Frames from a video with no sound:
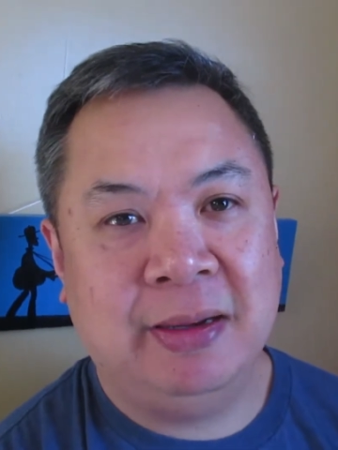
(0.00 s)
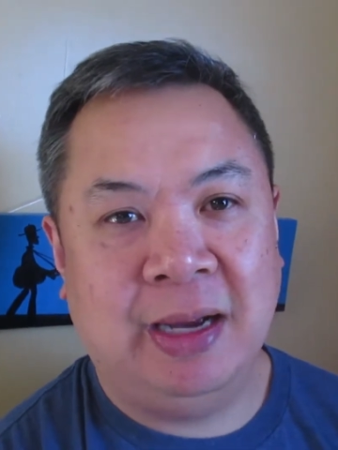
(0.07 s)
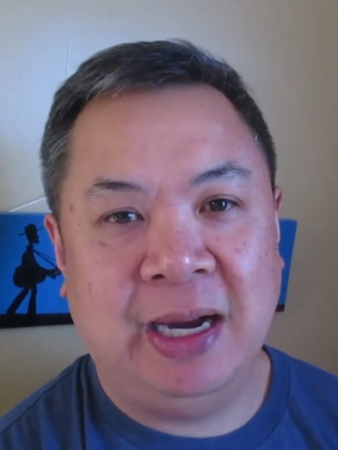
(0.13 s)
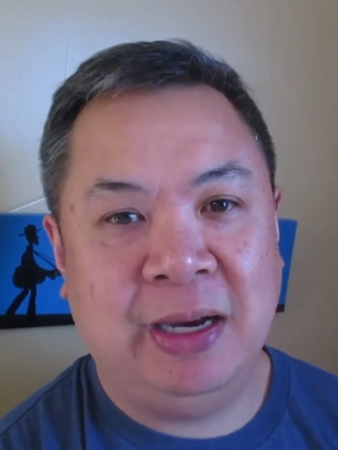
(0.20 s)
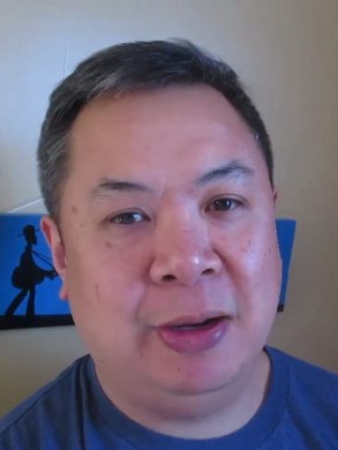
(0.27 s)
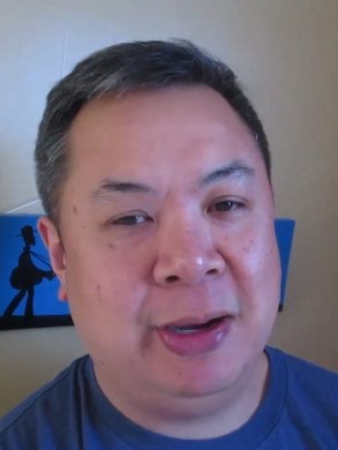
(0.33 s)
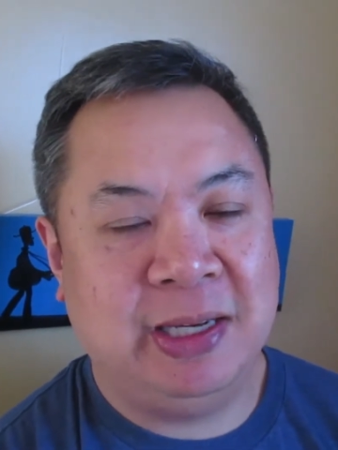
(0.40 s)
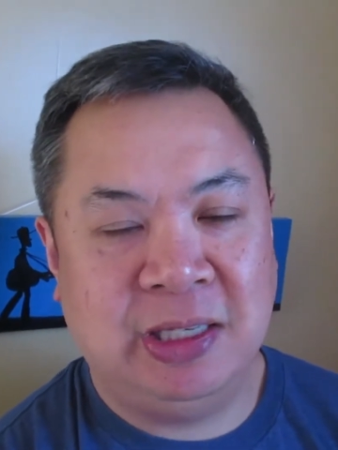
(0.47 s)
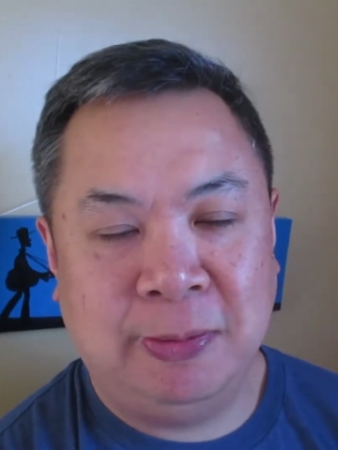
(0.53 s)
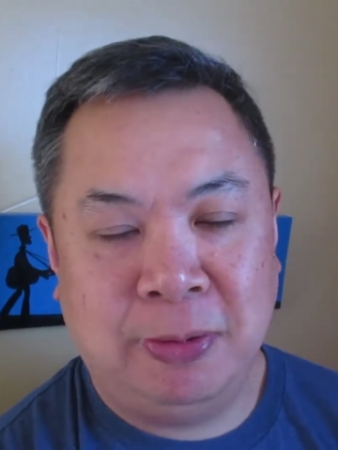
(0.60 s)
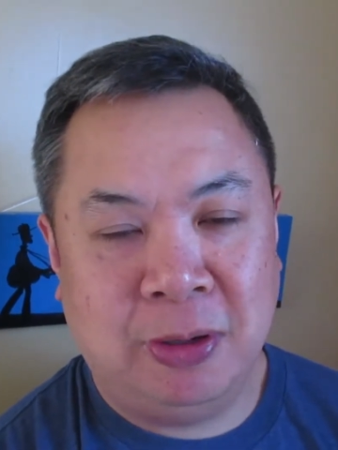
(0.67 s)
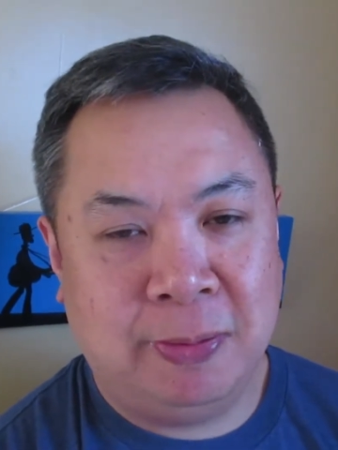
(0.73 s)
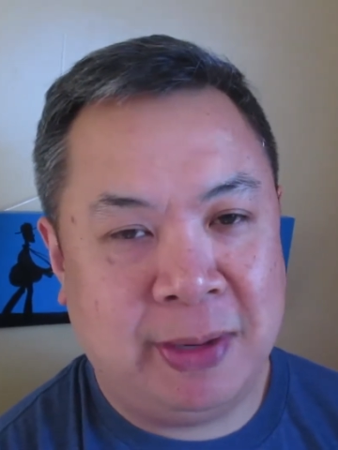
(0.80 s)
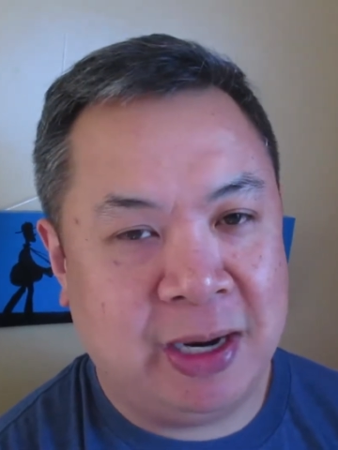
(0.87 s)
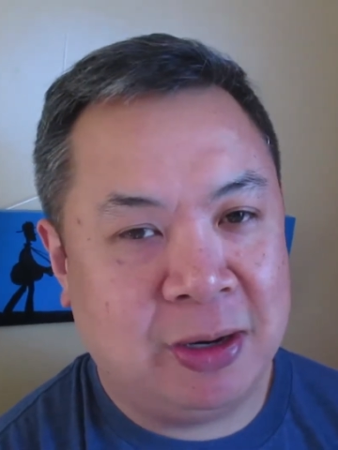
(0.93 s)
I know I
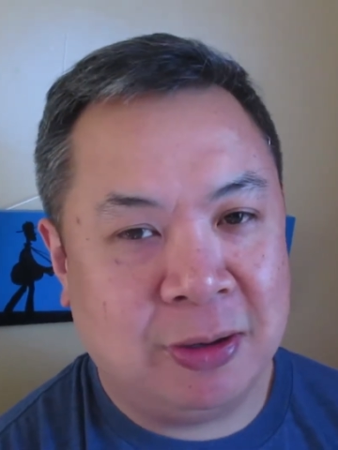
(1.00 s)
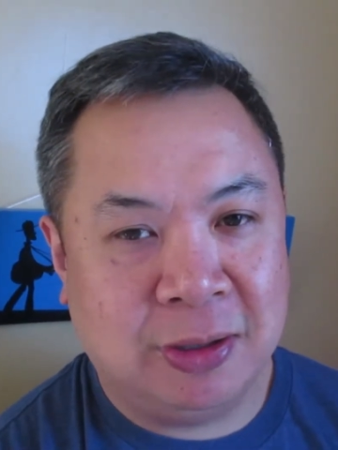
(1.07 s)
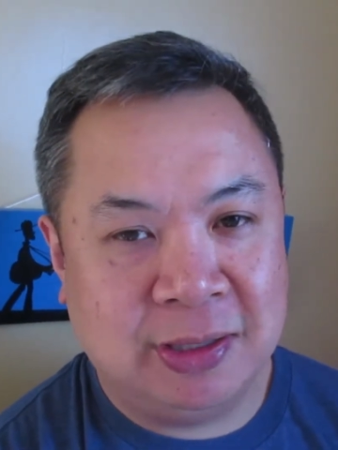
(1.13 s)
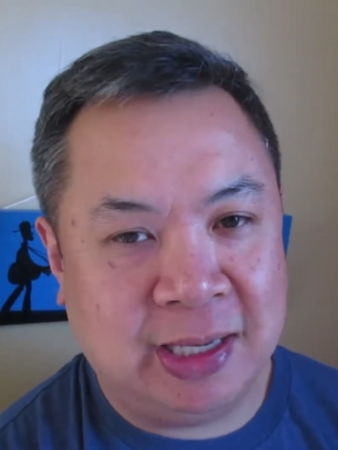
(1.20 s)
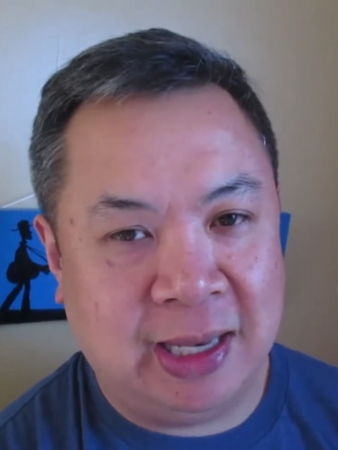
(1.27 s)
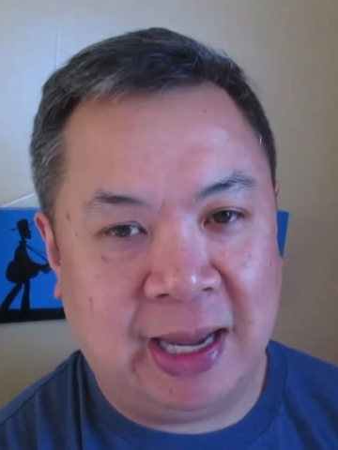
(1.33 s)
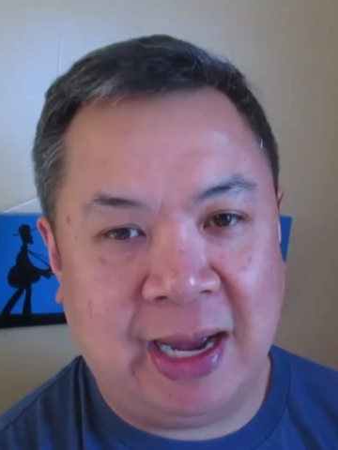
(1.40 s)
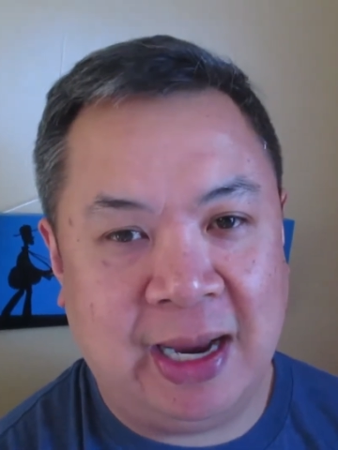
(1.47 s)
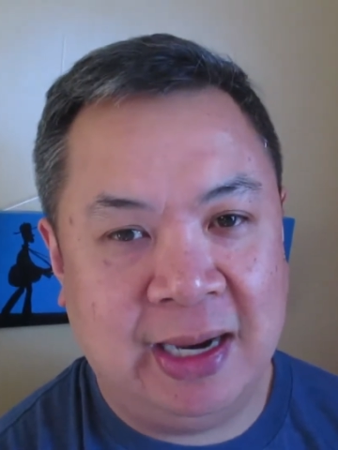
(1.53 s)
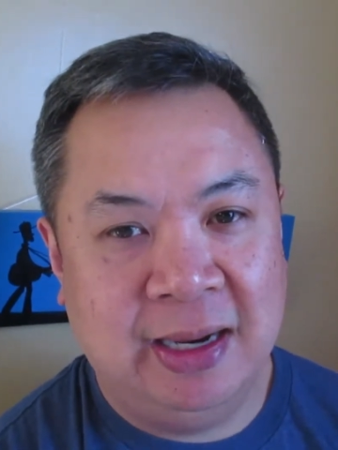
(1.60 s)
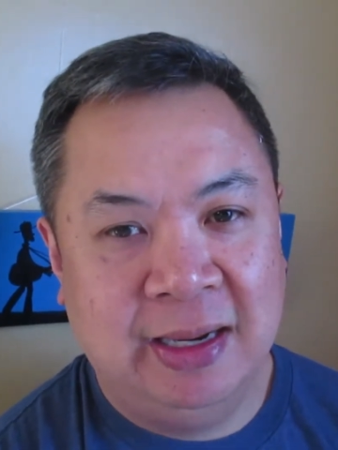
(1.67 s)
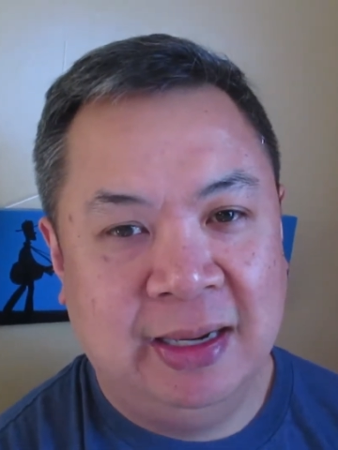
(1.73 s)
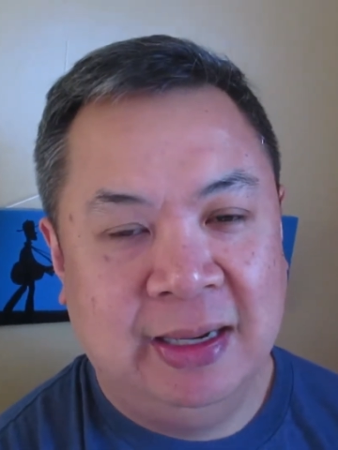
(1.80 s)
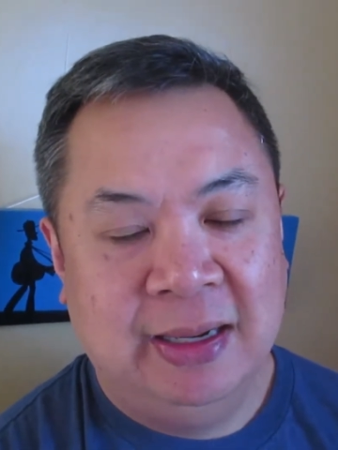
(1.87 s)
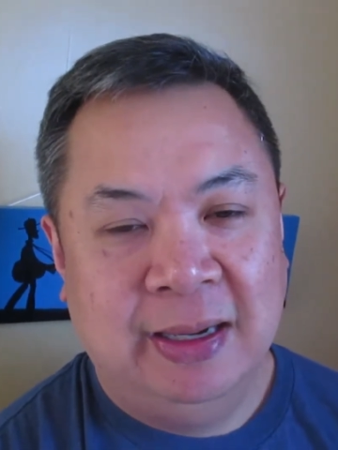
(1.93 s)
support my girls a lot,
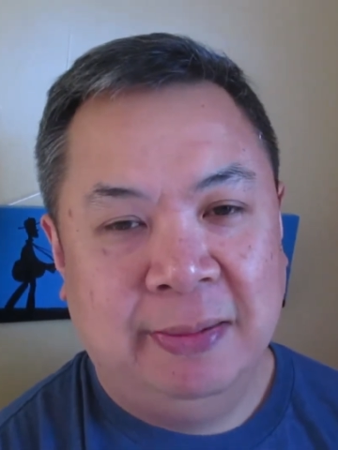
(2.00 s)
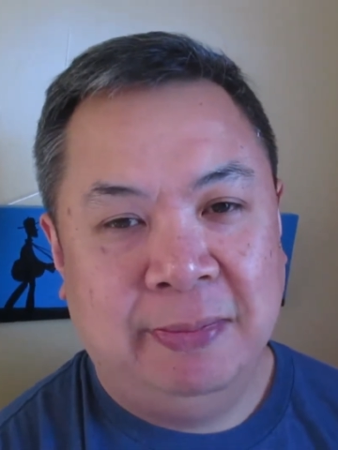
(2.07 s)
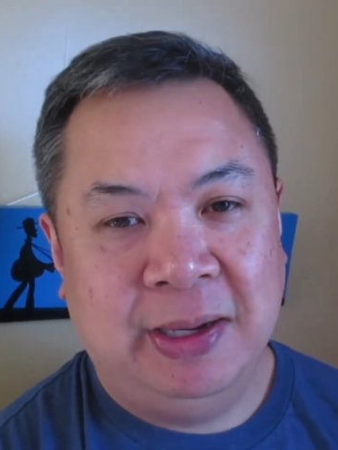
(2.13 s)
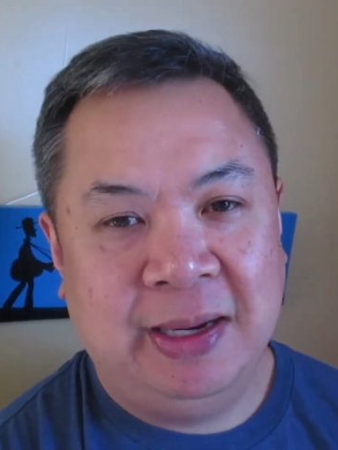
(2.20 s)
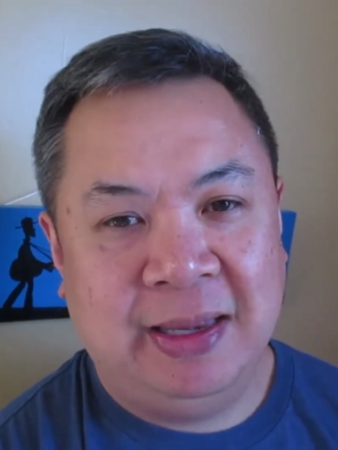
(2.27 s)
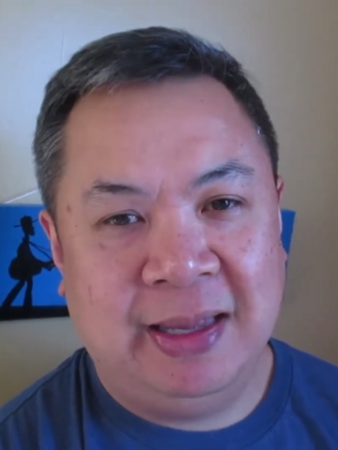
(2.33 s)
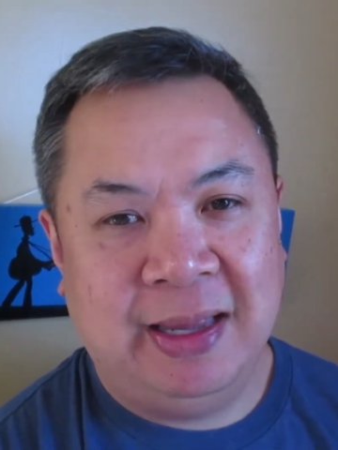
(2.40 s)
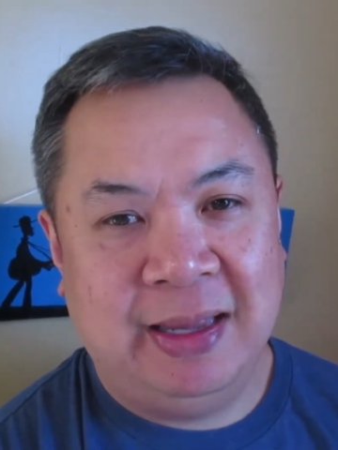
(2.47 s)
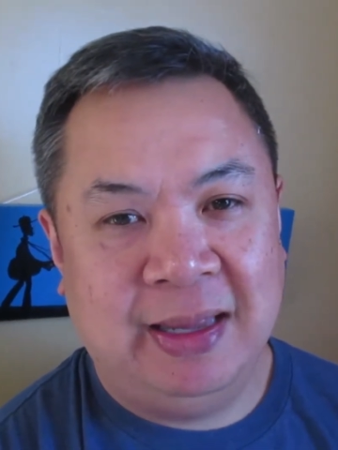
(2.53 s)
but